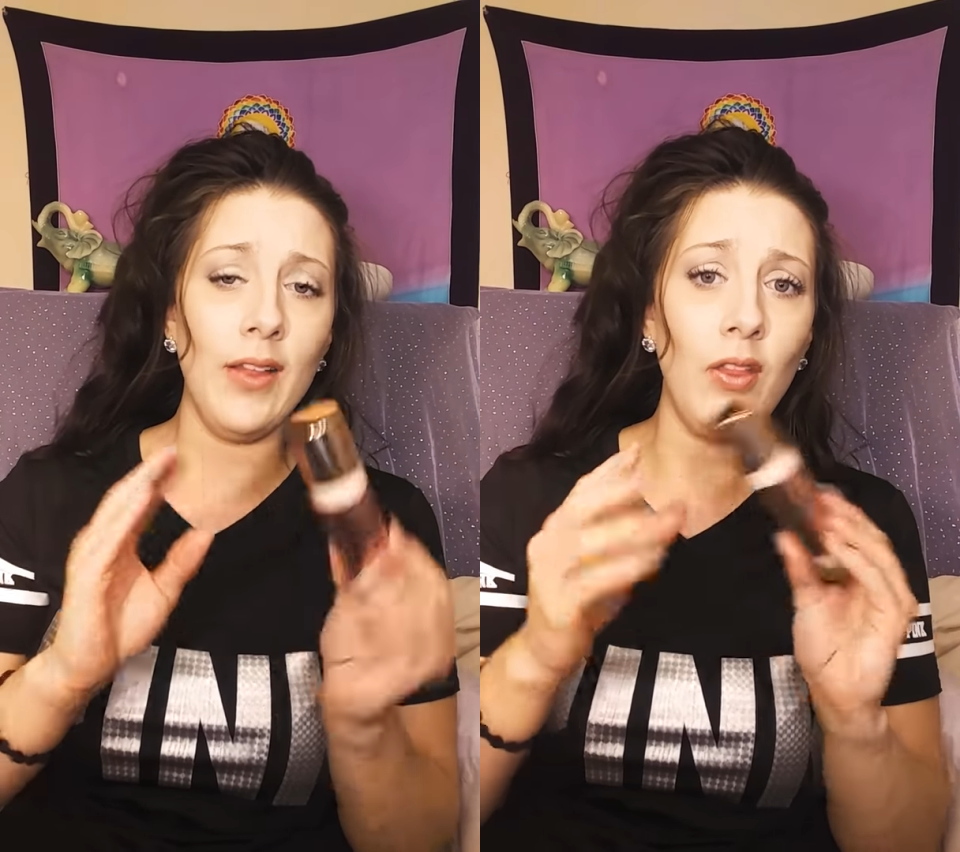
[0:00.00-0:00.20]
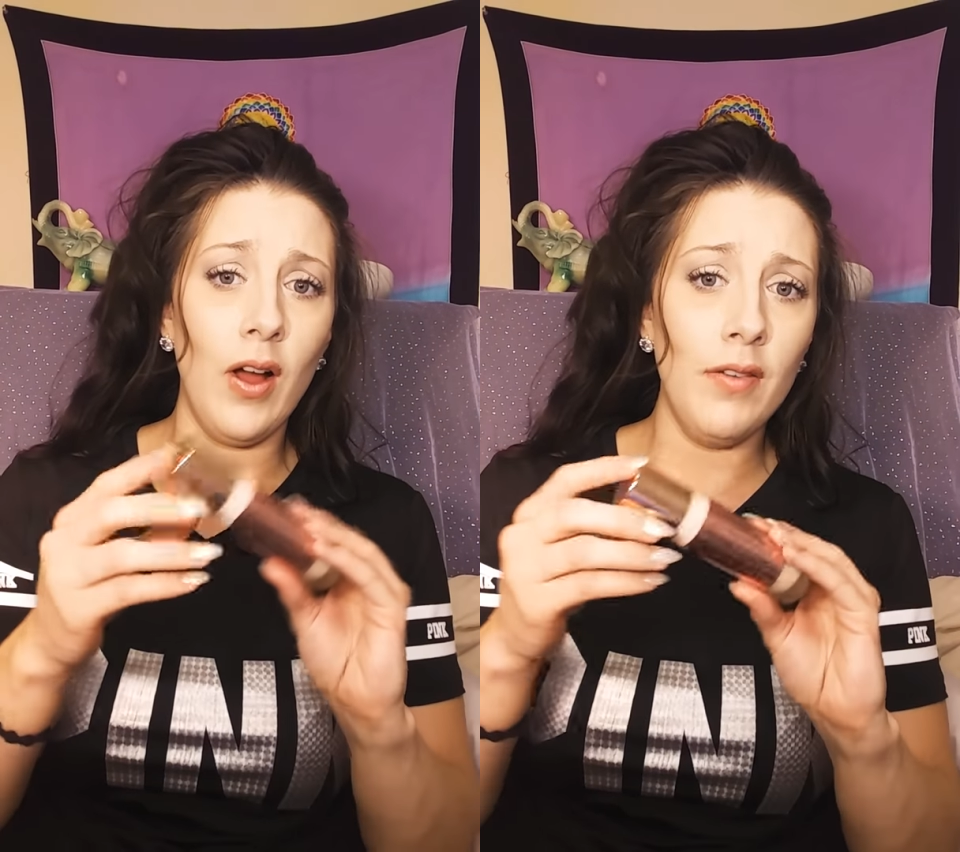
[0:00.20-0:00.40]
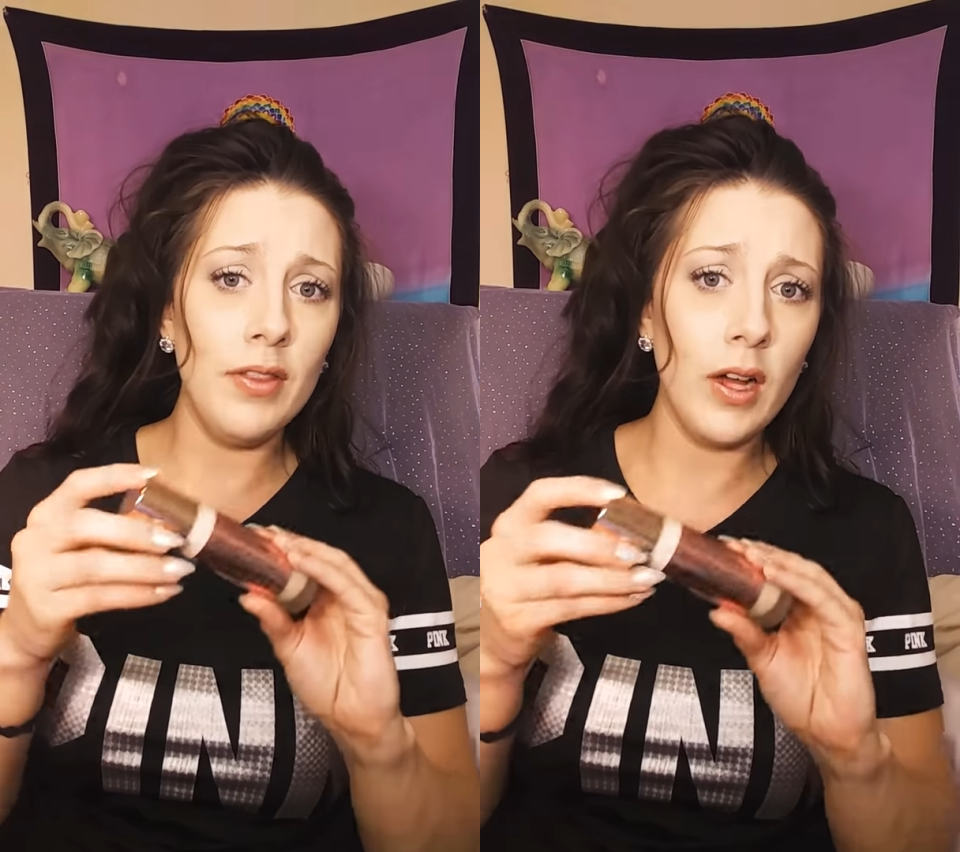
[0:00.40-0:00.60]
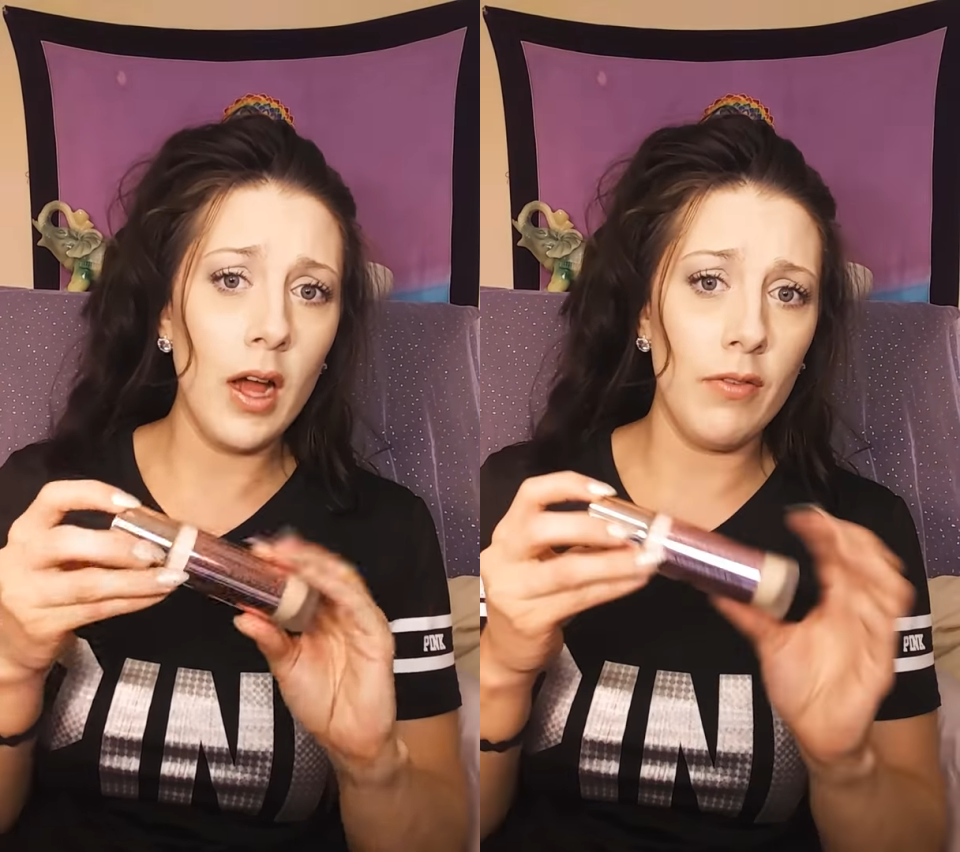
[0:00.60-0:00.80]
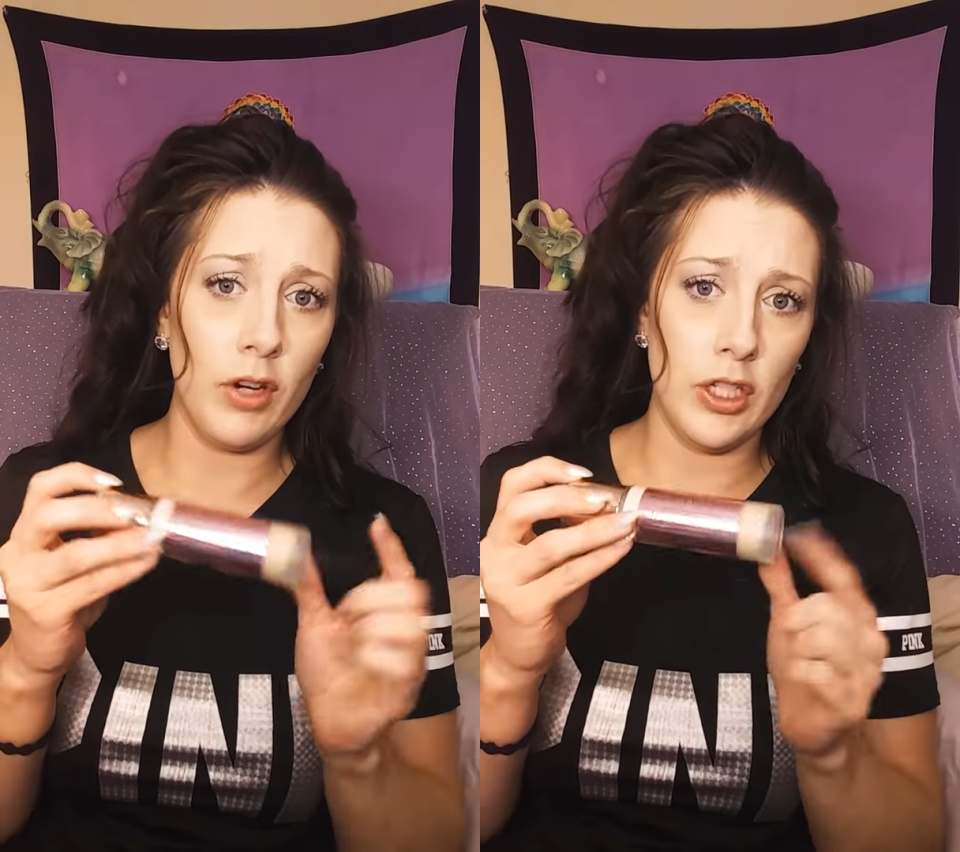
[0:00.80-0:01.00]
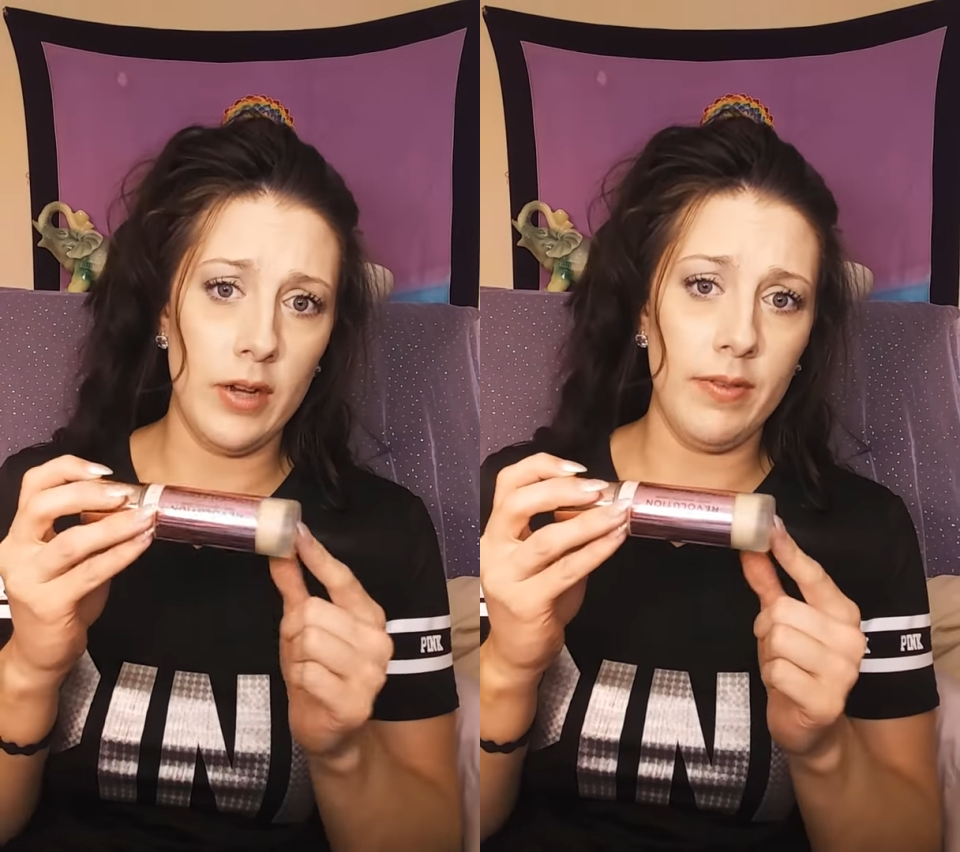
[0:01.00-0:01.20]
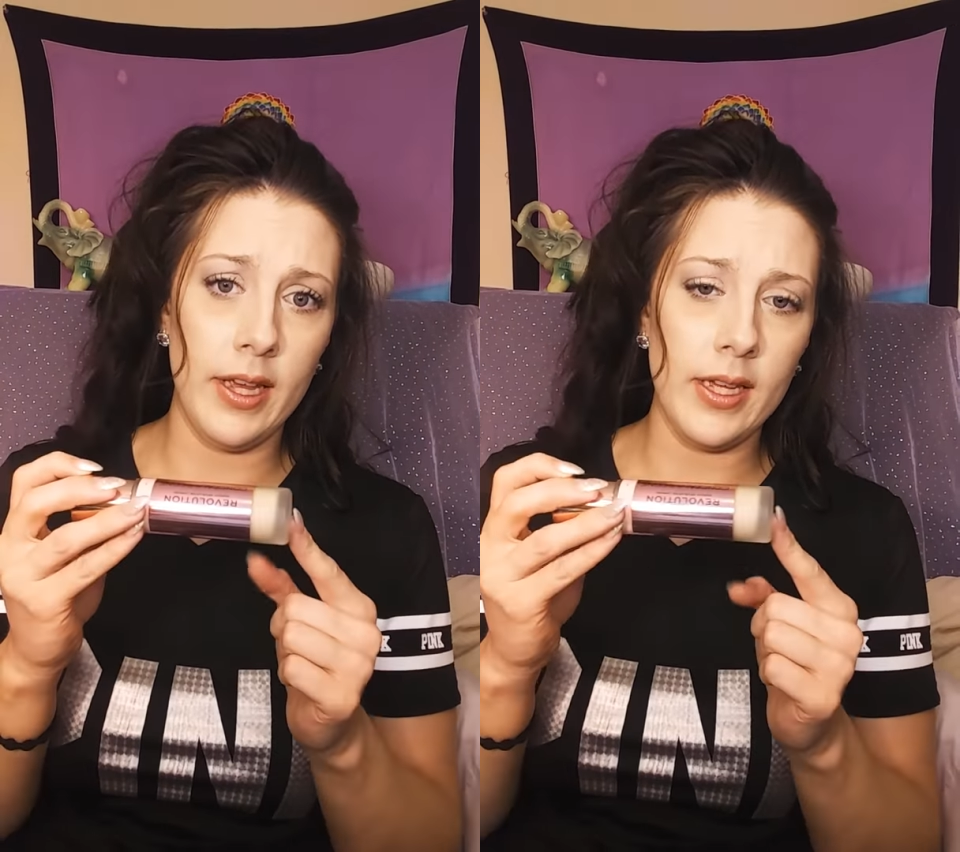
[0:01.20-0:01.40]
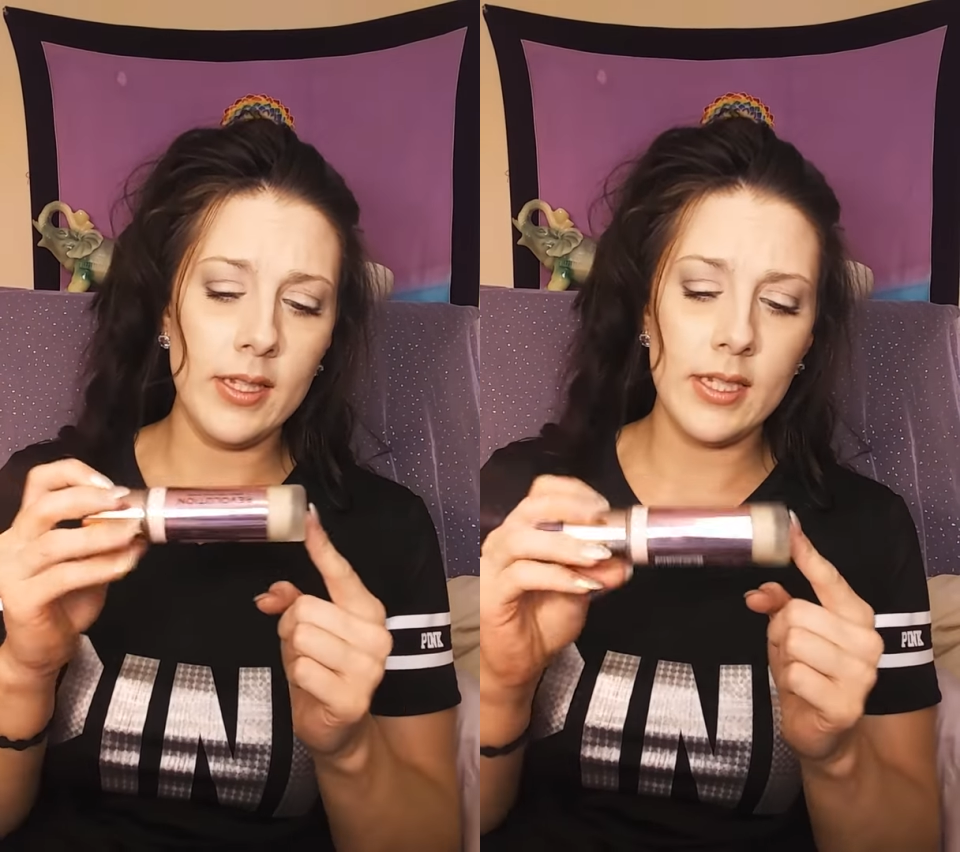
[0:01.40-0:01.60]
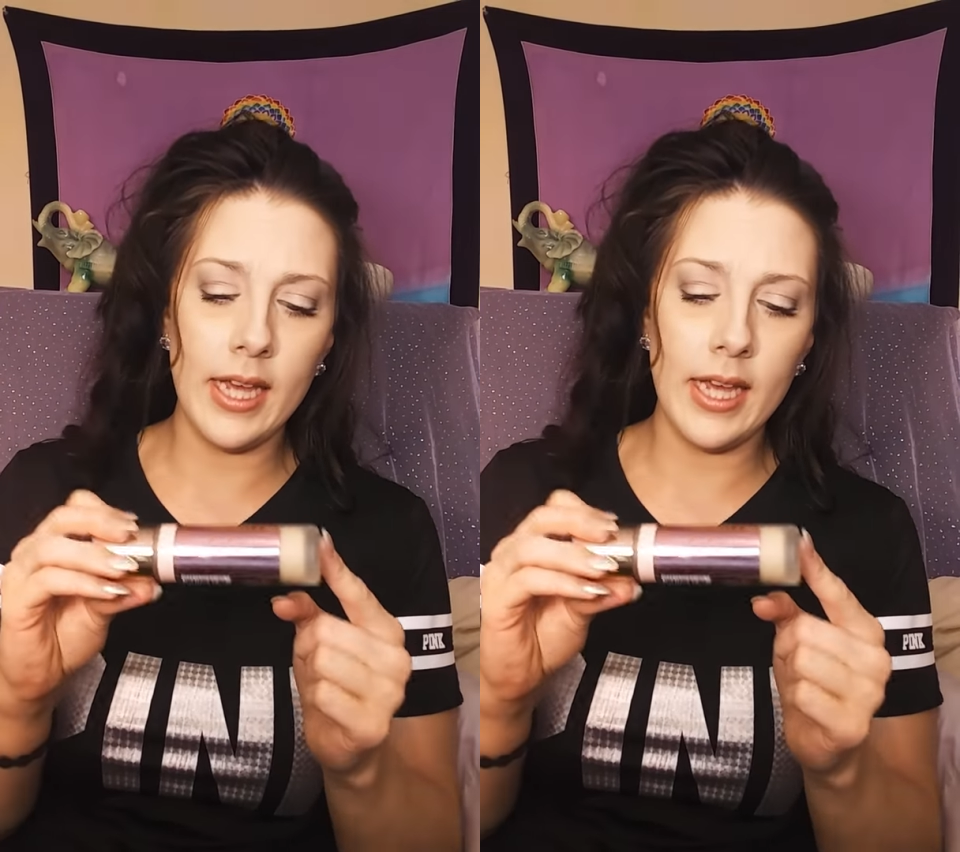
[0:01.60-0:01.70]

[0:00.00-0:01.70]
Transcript: love the coverage of this.